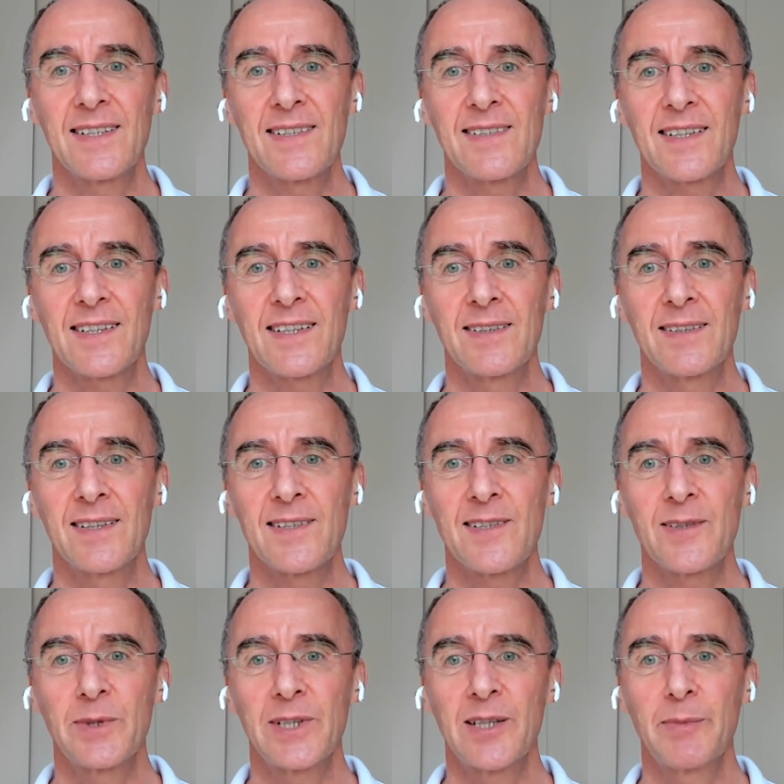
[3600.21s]
so that's the,
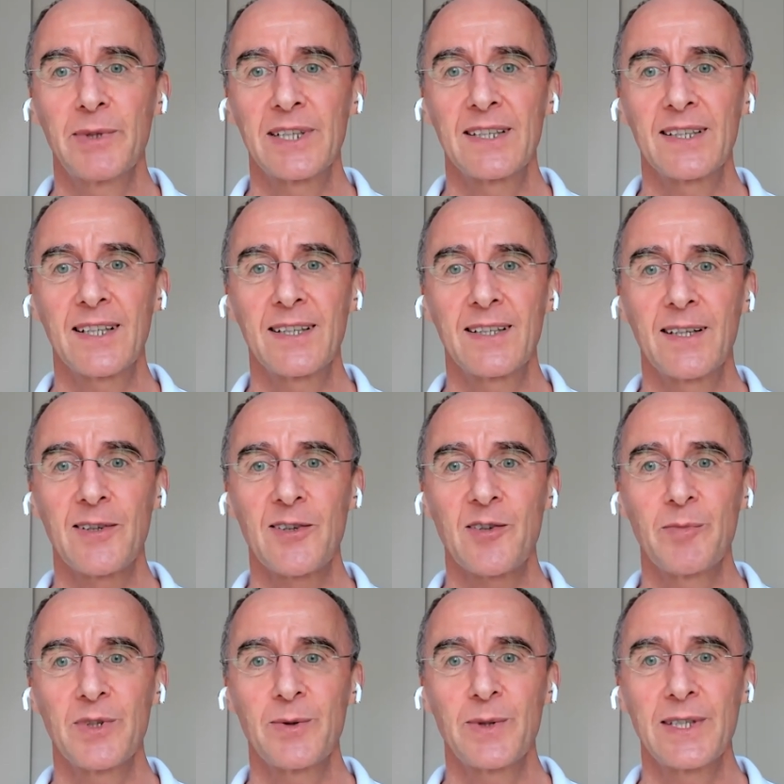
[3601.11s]
that's sort of like the
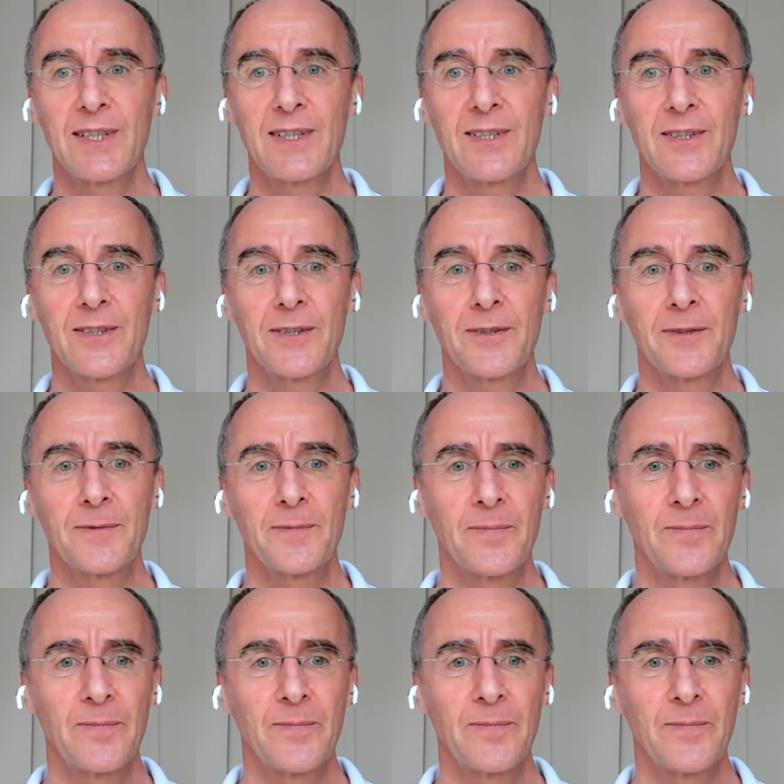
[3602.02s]
connection between the two.